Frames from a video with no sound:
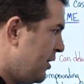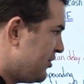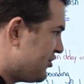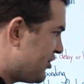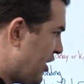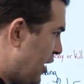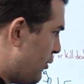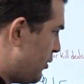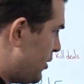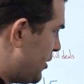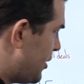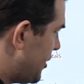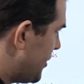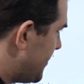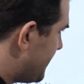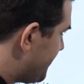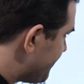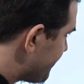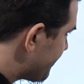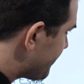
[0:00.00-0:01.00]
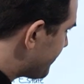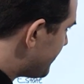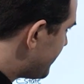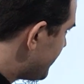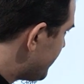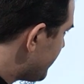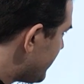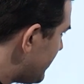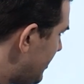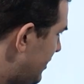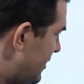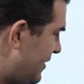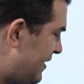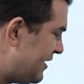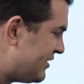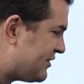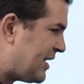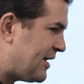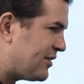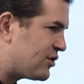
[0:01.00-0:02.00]
So
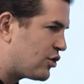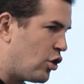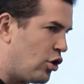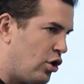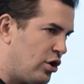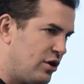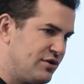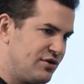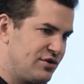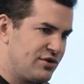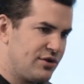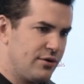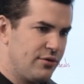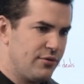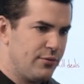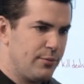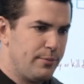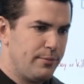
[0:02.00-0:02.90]
this has caused